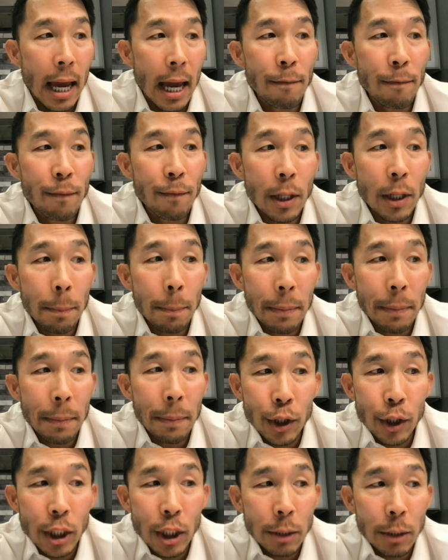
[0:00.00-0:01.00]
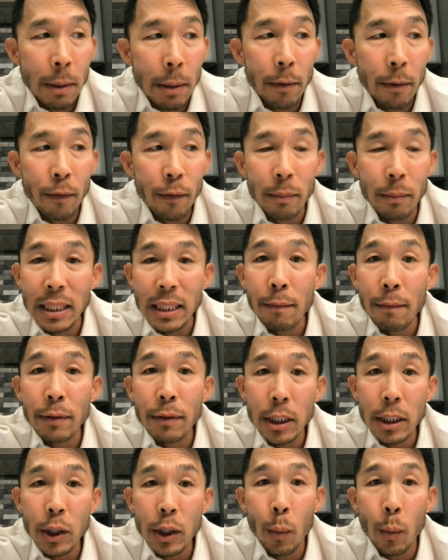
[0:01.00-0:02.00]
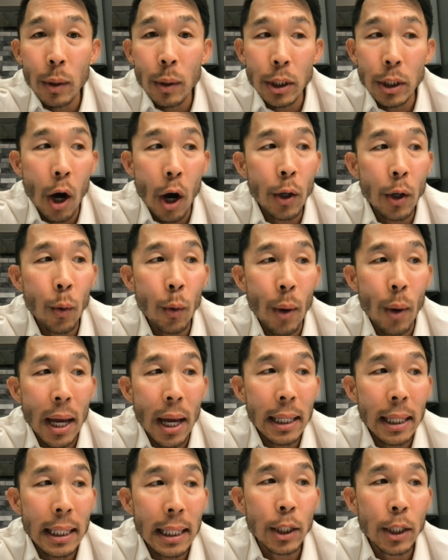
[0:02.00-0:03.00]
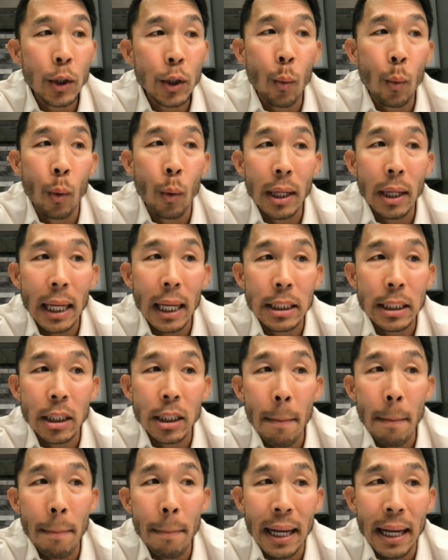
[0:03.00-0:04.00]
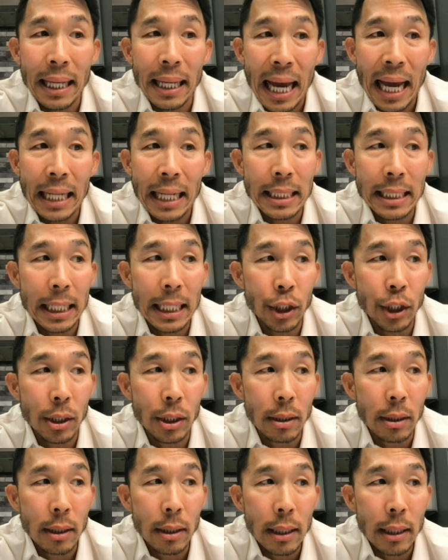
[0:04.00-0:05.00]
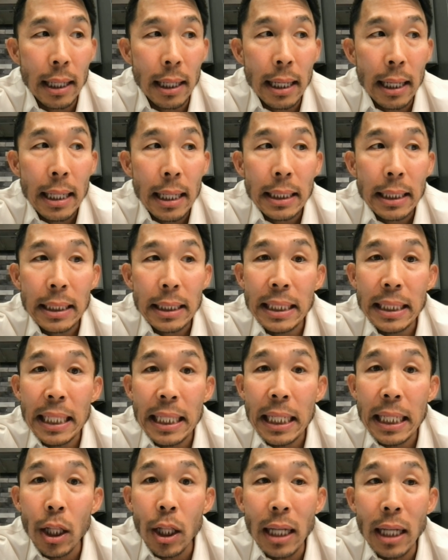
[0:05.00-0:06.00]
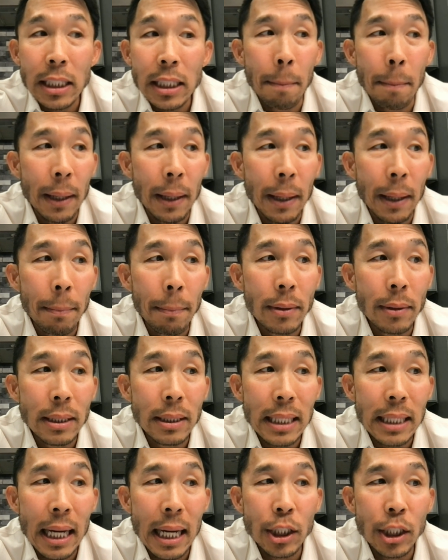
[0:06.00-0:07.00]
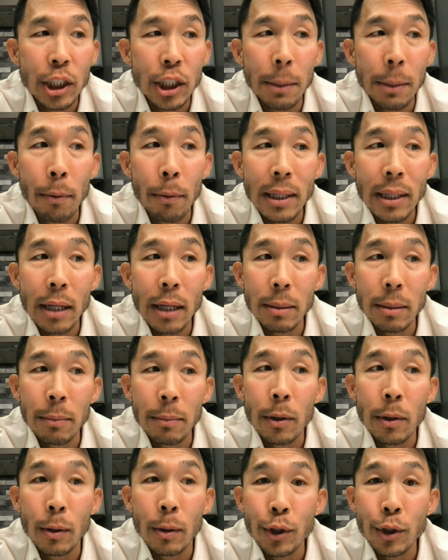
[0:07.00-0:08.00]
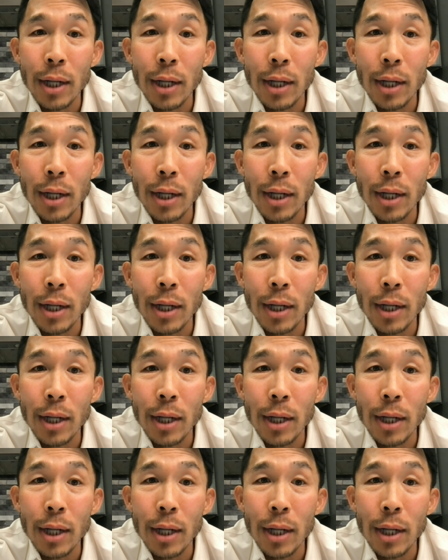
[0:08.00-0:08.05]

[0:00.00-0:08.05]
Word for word: A Filipino church member from San Francisco was on her way into work and stopped by a gas station. Seeing lots of people inside, she pulled out some glow